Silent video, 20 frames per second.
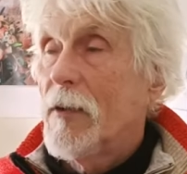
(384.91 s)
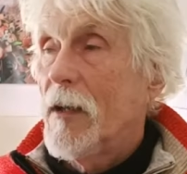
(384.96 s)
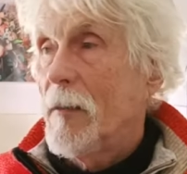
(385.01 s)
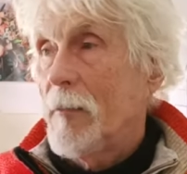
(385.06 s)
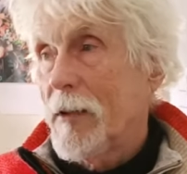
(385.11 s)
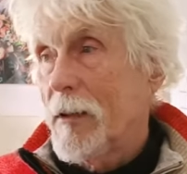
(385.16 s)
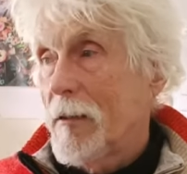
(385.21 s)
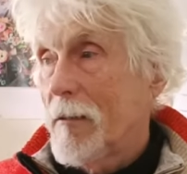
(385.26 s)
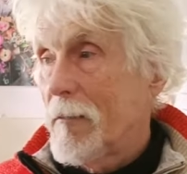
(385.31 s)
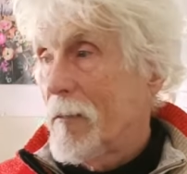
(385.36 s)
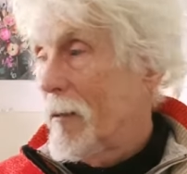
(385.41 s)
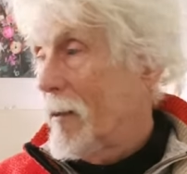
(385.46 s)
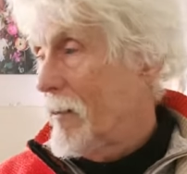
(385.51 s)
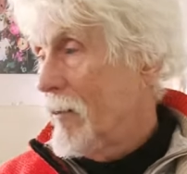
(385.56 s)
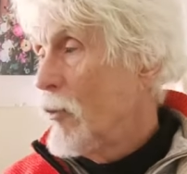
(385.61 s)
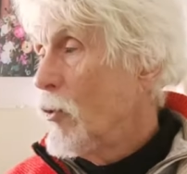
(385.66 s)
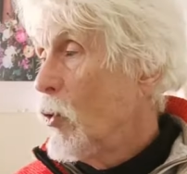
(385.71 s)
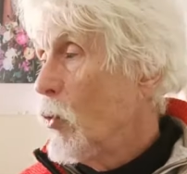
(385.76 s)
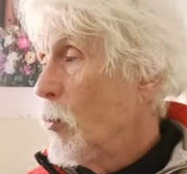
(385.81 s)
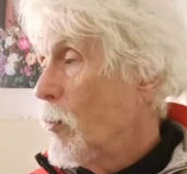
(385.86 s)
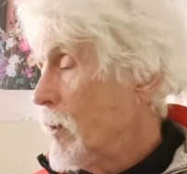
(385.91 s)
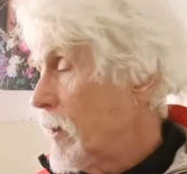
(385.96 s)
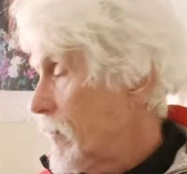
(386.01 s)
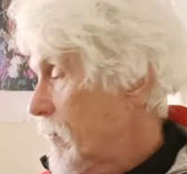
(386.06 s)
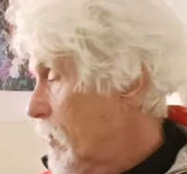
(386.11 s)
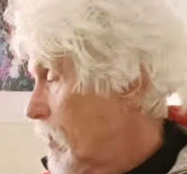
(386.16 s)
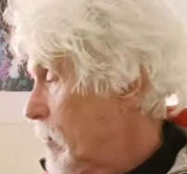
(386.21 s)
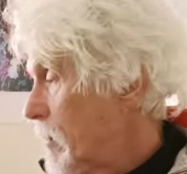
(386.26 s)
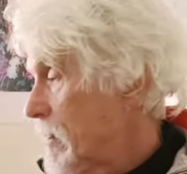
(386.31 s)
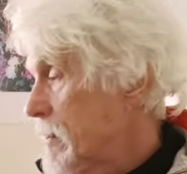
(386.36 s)
I mean, normally I've
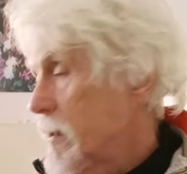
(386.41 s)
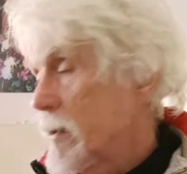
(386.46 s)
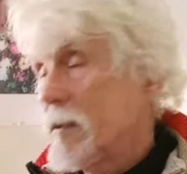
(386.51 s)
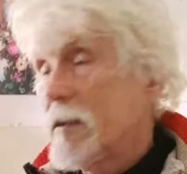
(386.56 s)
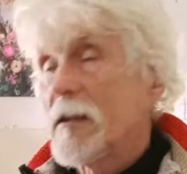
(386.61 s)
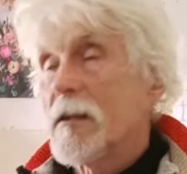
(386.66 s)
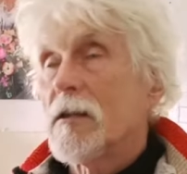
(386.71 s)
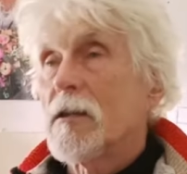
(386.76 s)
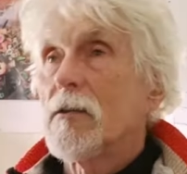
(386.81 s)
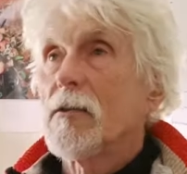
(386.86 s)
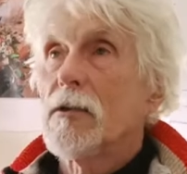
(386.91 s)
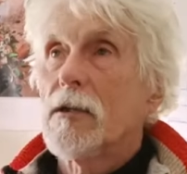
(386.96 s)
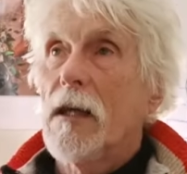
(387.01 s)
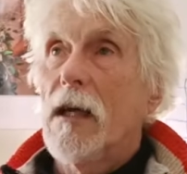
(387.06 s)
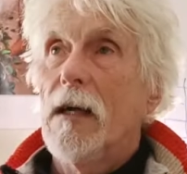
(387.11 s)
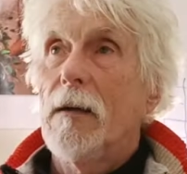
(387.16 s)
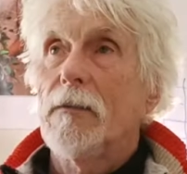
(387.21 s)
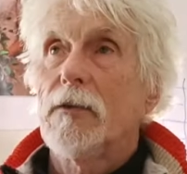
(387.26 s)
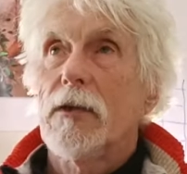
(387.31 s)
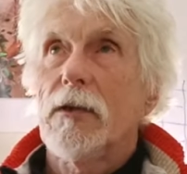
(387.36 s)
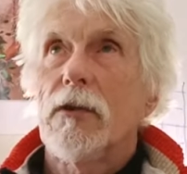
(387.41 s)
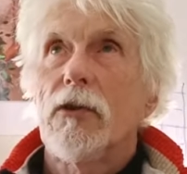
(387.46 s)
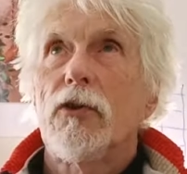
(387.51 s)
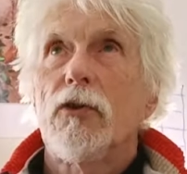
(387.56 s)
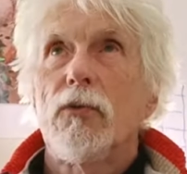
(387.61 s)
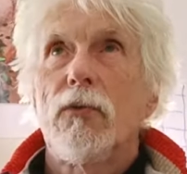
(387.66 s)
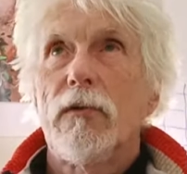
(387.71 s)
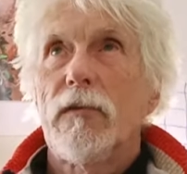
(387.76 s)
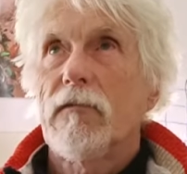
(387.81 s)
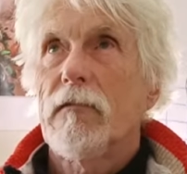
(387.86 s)
got my Z6 II set up so that
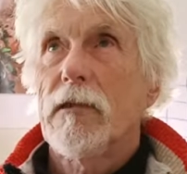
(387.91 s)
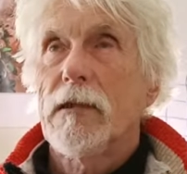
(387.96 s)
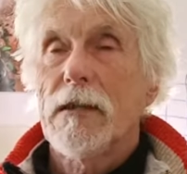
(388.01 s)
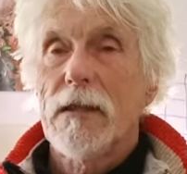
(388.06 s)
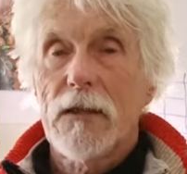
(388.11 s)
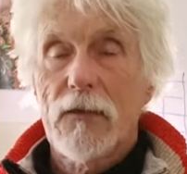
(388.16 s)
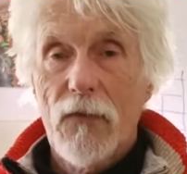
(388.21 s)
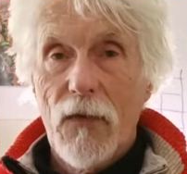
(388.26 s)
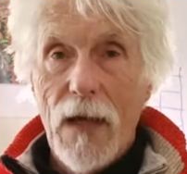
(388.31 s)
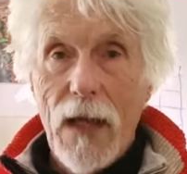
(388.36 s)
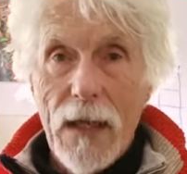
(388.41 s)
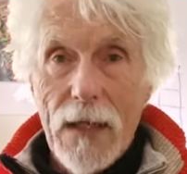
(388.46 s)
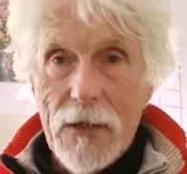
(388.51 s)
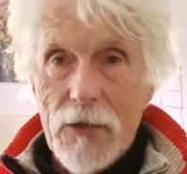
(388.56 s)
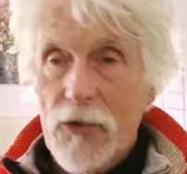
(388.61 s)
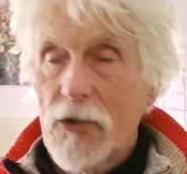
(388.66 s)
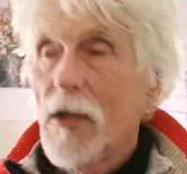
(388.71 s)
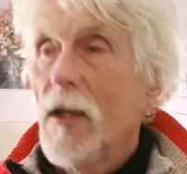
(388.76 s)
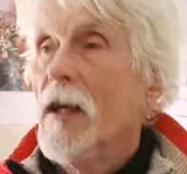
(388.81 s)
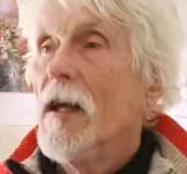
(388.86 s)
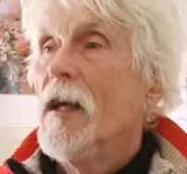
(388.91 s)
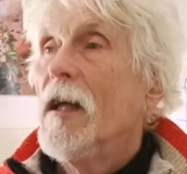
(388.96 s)
U3 is flash,